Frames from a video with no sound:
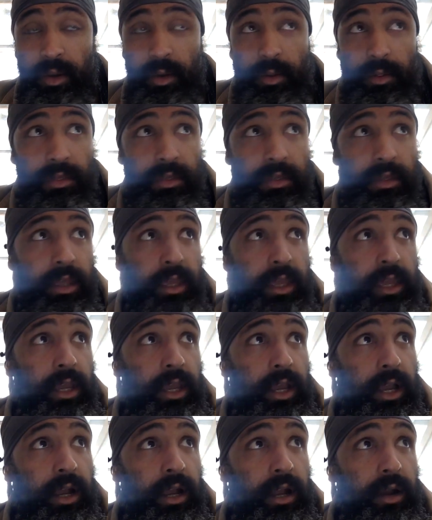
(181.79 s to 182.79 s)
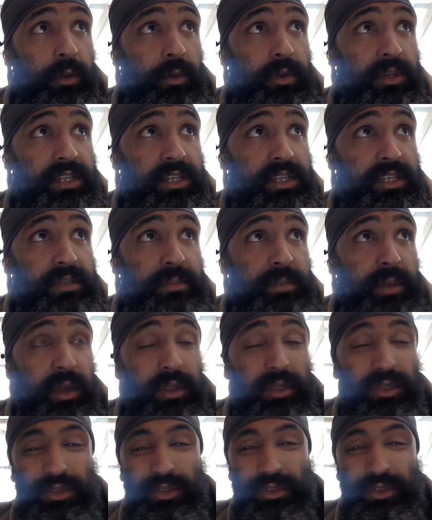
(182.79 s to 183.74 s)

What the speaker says: Earth, which is about